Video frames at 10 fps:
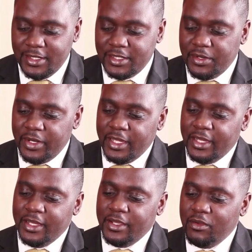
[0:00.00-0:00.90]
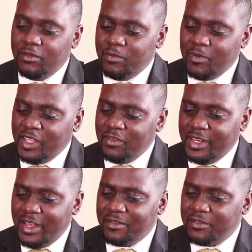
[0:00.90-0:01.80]
Terry, you've
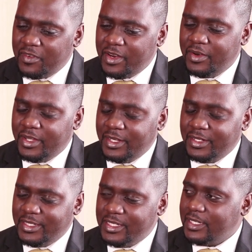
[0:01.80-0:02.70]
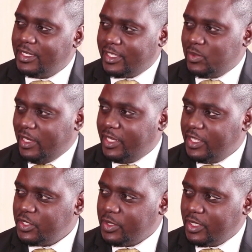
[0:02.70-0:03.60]
given a very detailed
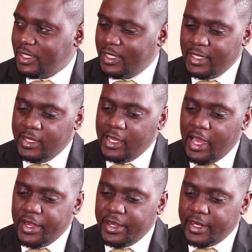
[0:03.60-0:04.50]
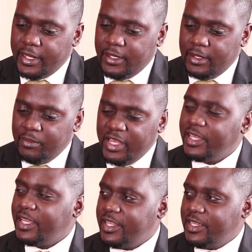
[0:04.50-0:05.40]
explanation. And
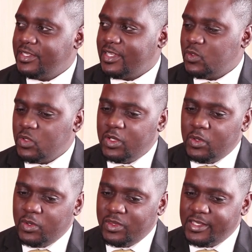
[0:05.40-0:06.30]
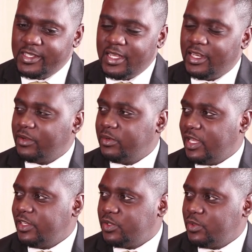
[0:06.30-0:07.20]
many Kenyans, as we know, this is an
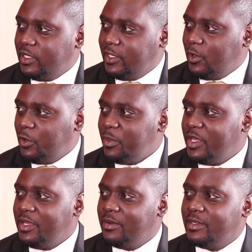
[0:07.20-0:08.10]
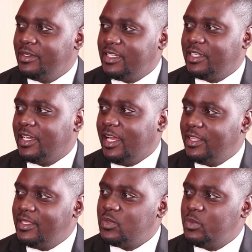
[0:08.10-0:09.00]
agricultural economy.
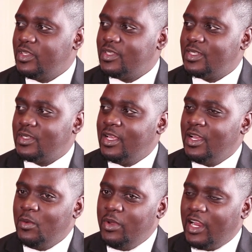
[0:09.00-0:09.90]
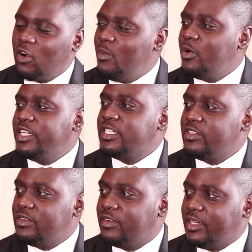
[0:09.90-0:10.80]
Technically, this means we are a commodity
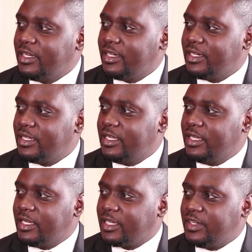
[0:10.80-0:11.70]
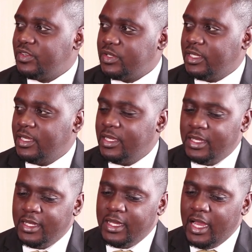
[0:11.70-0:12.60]
driven uh, mm. country.
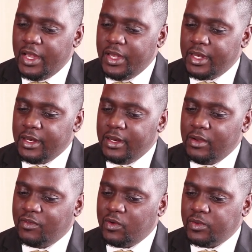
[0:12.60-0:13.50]
And of